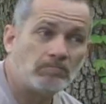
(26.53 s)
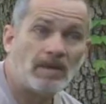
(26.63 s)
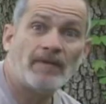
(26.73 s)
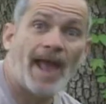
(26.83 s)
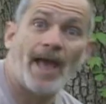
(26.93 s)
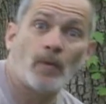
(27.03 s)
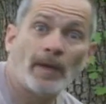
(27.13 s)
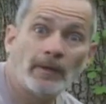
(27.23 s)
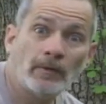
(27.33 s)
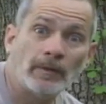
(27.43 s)
even, how do
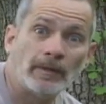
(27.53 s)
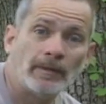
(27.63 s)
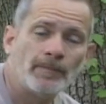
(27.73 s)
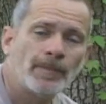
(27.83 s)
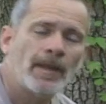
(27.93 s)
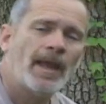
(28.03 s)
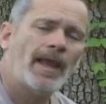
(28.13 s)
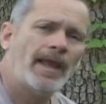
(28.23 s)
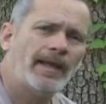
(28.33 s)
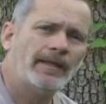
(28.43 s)
I do it?
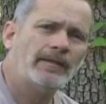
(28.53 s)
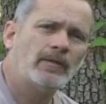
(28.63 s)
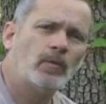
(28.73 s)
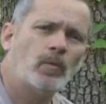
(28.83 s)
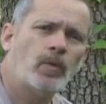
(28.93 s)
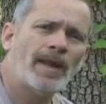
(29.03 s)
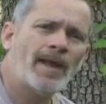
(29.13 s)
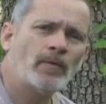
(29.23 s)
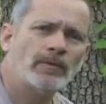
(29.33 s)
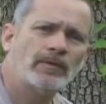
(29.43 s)
And when
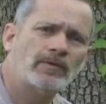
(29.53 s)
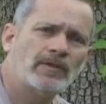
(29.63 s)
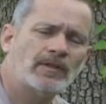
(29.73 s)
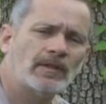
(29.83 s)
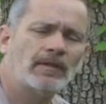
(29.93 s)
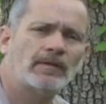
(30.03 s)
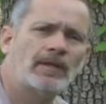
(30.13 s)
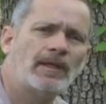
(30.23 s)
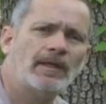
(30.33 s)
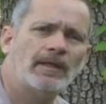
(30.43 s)
I was just a little
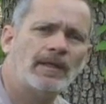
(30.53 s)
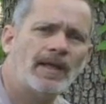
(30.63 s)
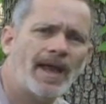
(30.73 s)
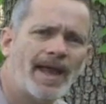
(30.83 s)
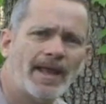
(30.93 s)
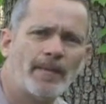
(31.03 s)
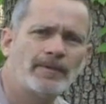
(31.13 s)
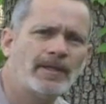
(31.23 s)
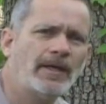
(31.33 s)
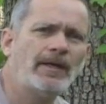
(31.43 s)
kid, I had a
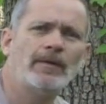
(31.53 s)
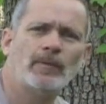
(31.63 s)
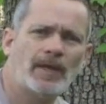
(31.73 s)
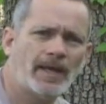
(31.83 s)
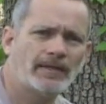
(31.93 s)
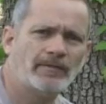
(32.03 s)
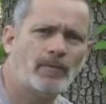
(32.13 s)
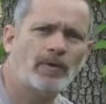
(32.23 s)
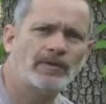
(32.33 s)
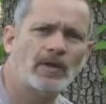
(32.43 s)
terrible case of
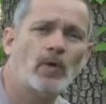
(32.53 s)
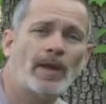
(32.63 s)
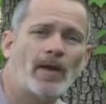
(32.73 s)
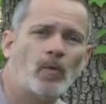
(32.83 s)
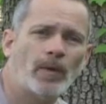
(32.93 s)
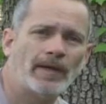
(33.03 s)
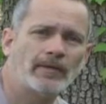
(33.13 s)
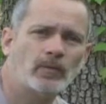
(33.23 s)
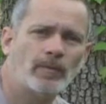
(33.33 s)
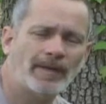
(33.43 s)
poison oak out
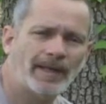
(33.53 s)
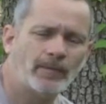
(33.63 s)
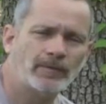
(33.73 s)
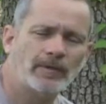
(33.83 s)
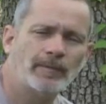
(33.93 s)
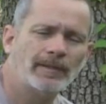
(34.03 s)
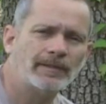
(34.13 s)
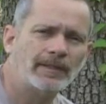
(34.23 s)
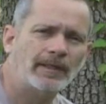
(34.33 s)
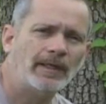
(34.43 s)
west when my dad was in the
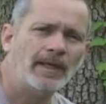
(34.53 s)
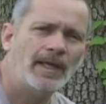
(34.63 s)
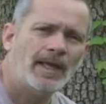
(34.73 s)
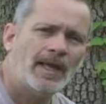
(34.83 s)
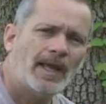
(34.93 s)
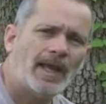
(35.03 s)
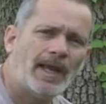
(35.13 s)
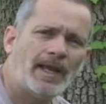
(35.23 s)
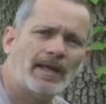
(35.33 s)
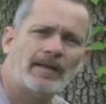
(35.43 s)
military.
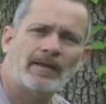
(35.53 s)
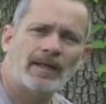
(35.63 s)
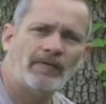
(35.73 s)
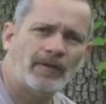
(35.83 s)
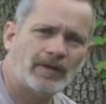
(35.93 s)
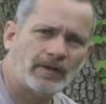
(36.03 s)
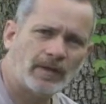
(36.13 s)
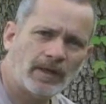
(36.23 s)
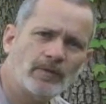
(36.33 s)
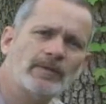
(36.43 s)
And if it could
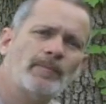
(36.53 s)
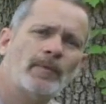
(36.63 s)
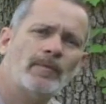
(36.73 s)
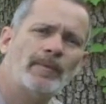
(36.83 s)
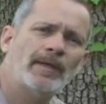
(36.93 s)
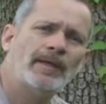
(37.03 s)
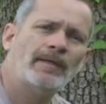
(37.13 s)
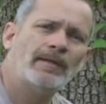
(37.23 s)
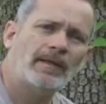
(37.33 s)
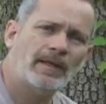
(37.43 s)
close up on me,
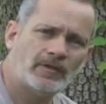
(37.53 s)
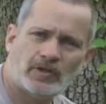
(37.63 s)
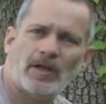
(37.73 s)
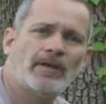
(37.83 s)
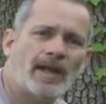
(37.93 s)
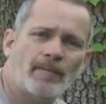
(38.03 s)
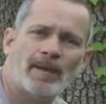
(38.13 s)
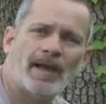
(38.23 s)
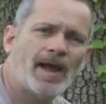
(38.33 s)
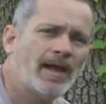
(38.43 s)
it shut down.
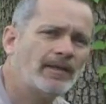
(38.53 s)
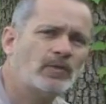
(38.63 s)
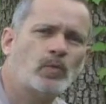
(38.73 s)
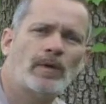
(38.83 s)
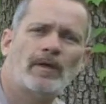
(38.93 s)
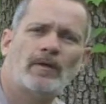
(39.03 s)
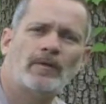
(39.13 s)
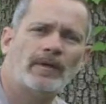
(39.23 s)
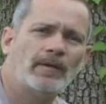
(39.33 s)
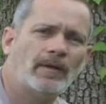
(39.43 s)
My eyes swelled,